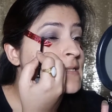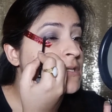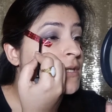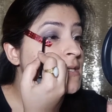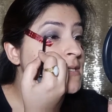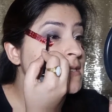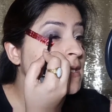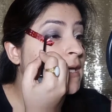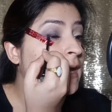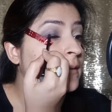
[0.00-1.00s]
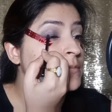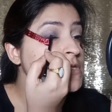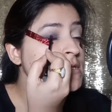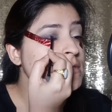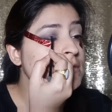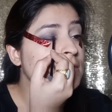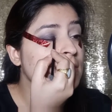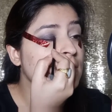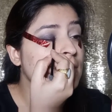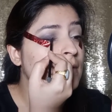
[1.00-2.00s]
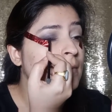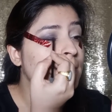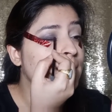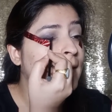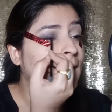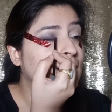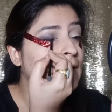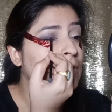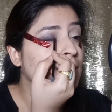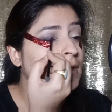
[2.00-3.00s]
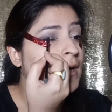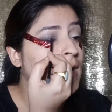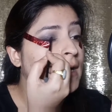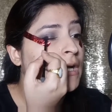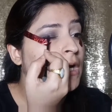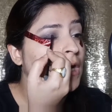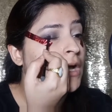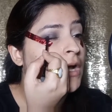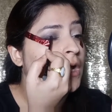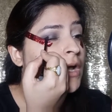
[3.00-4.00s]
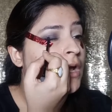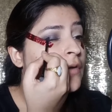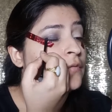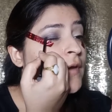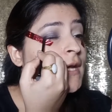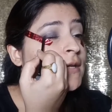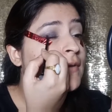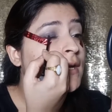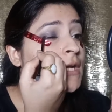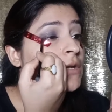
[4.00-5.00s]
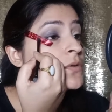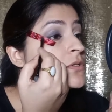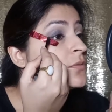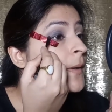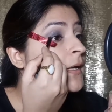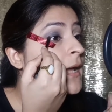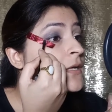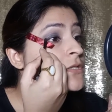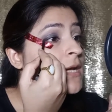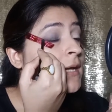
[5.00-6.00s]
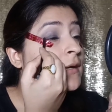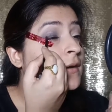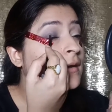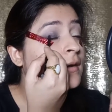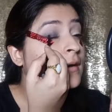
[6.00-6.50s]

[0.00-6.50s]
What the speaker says: As you can see, I'm just packing on the color very close to my lash line.